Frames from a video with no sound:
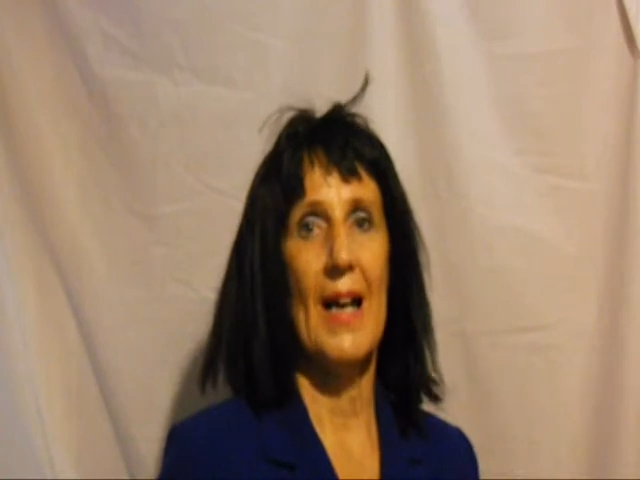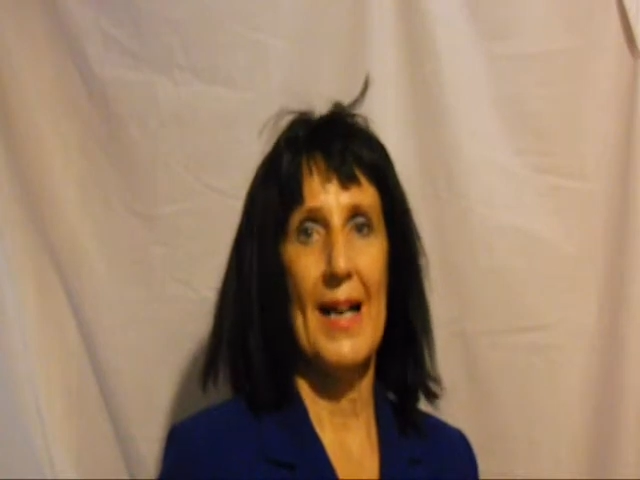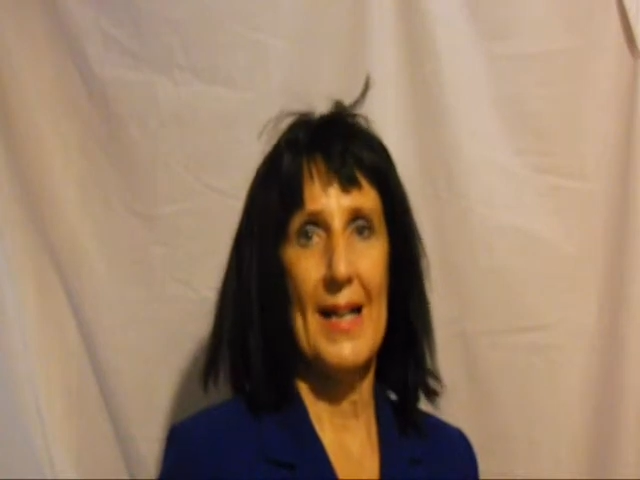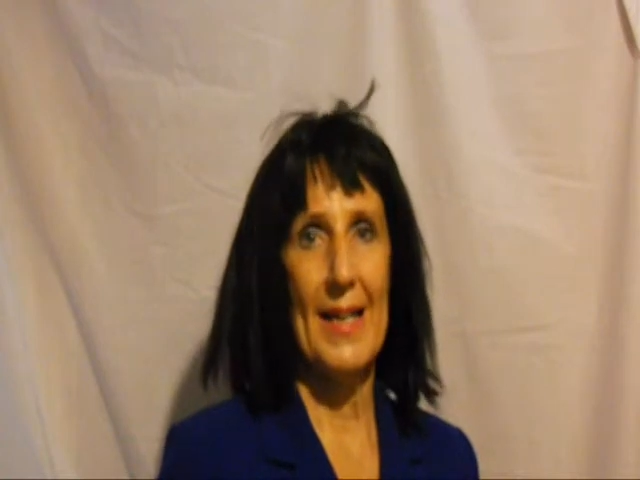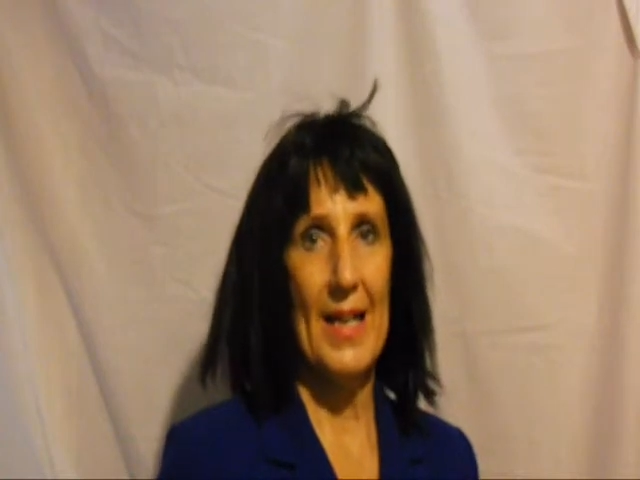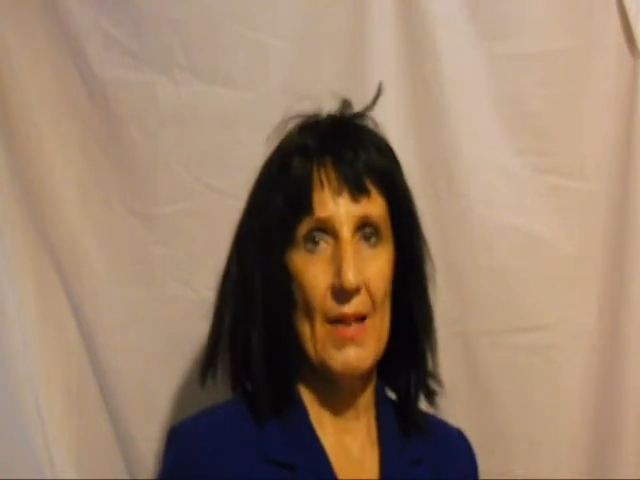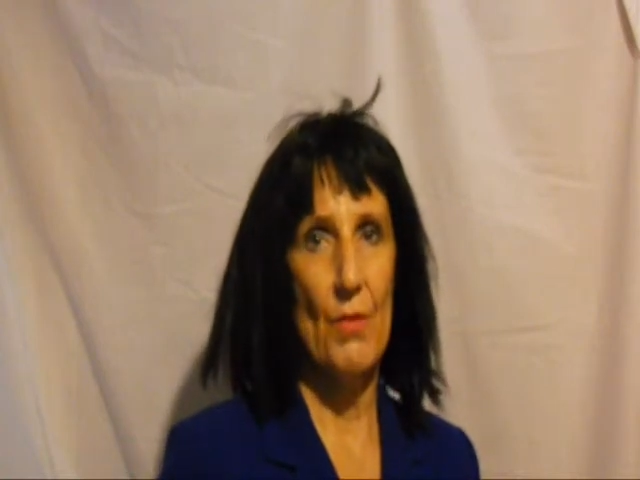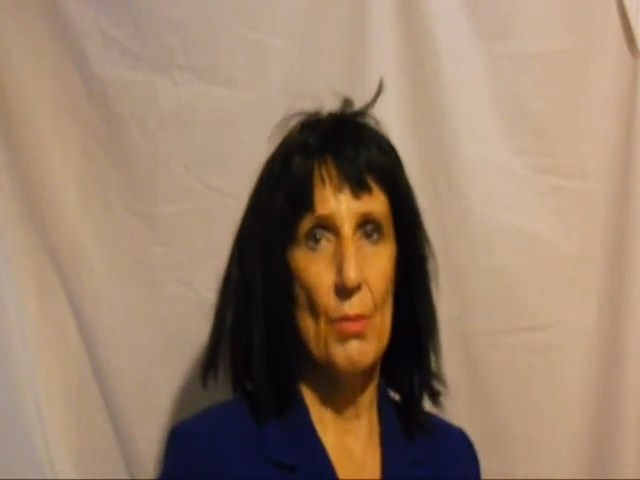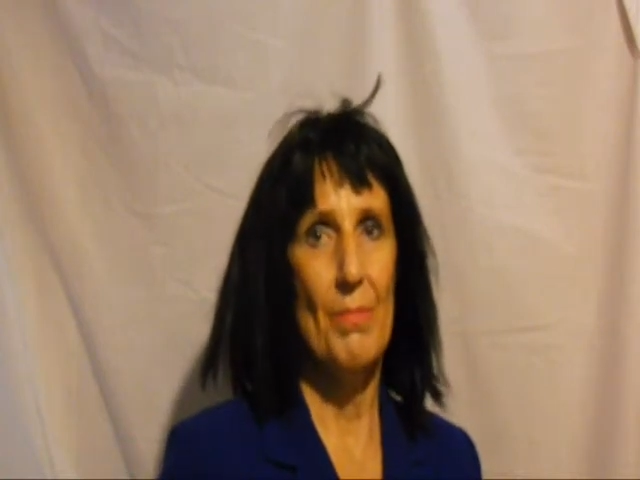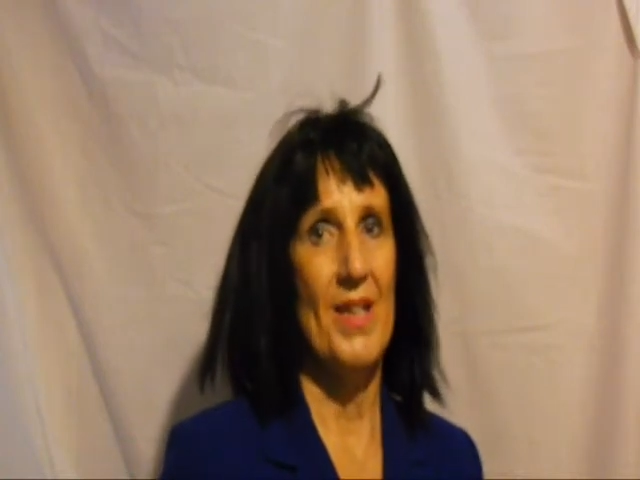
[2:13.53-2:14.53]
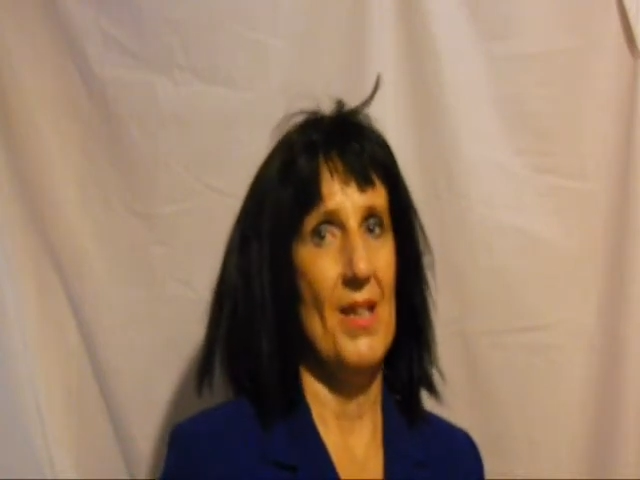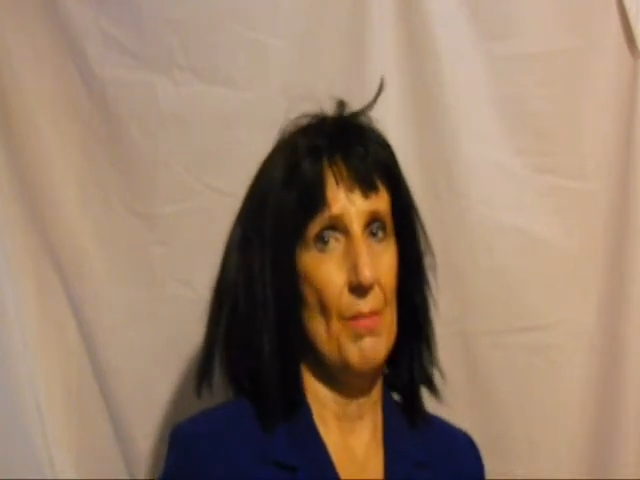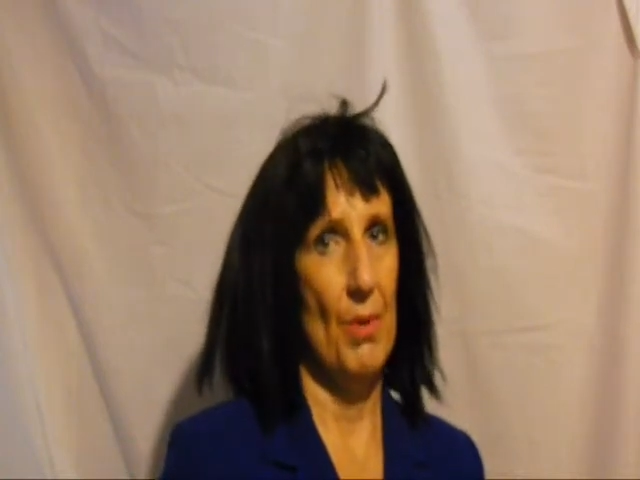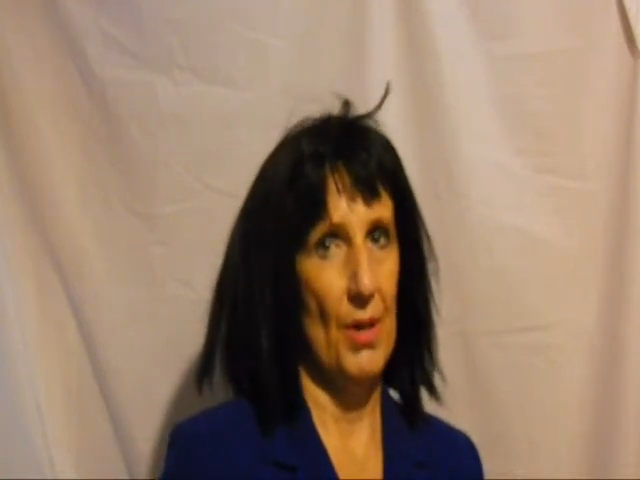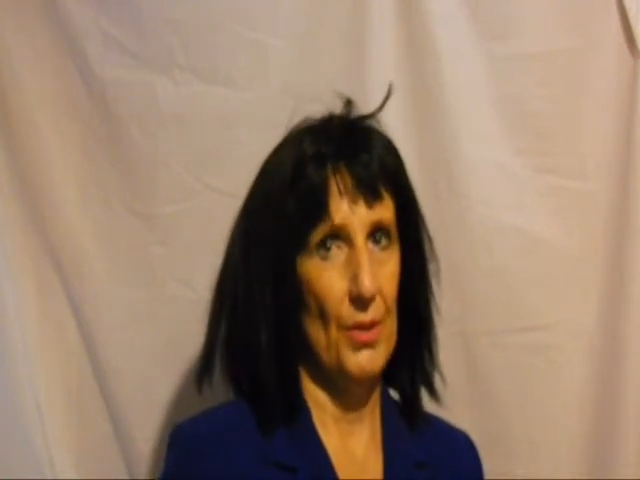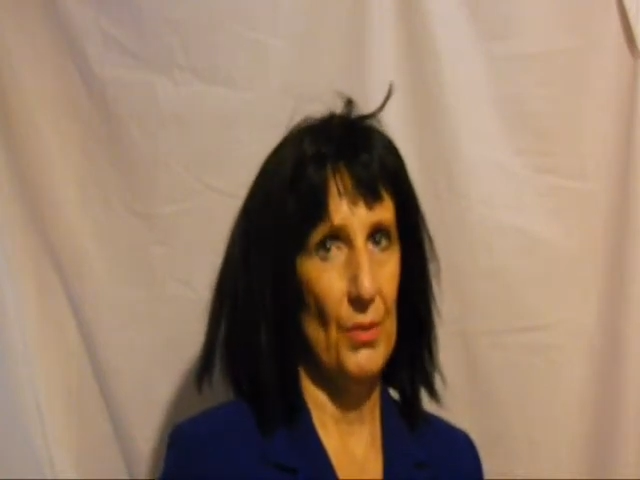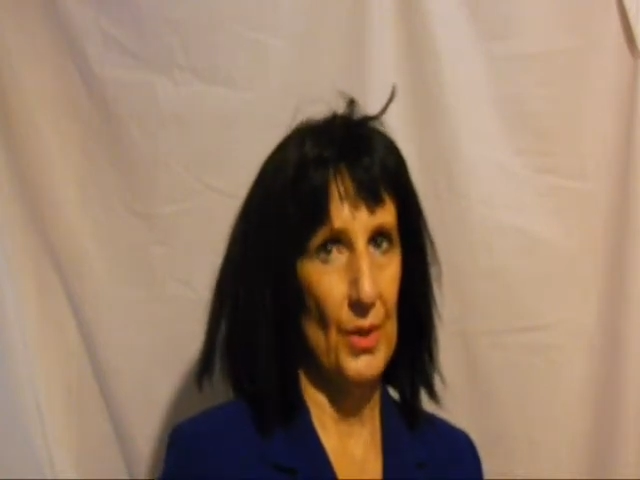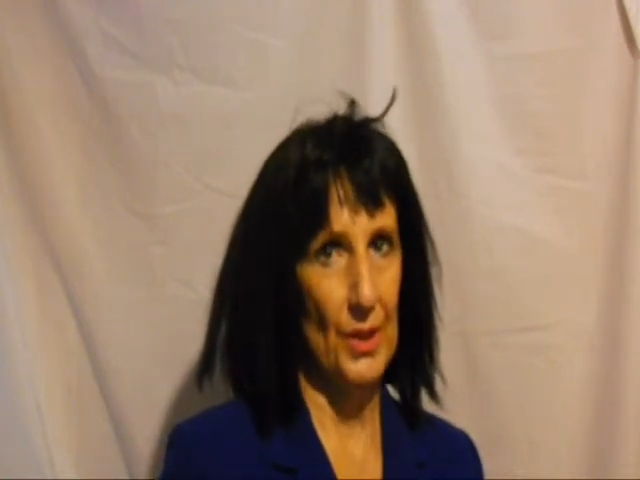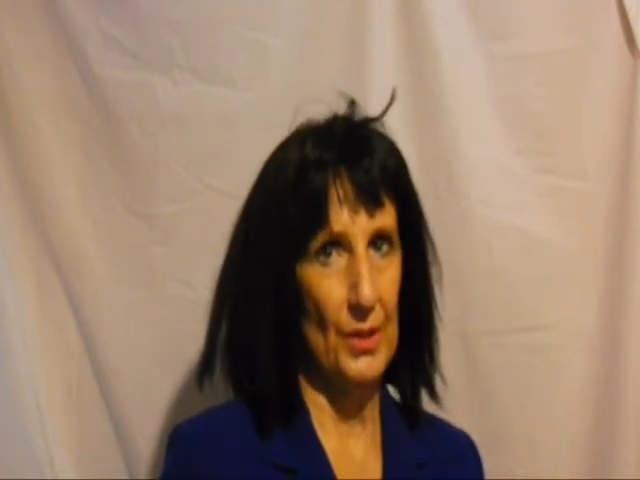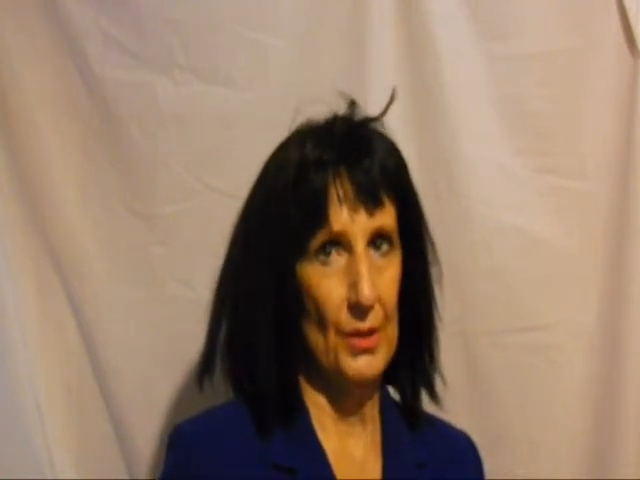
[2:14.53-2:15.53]
I ever be a part of
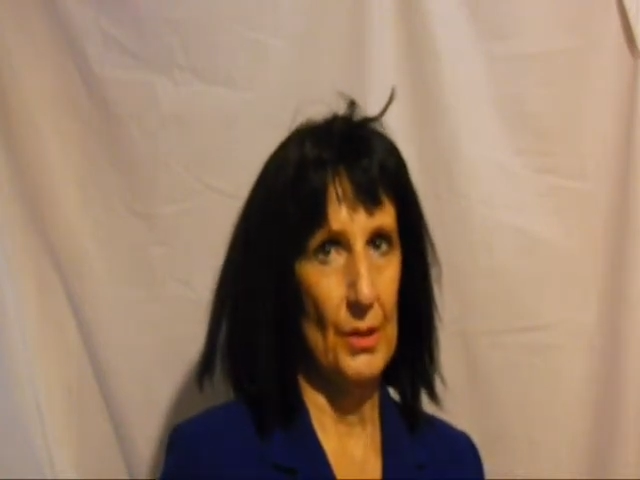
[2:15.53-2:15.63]
it.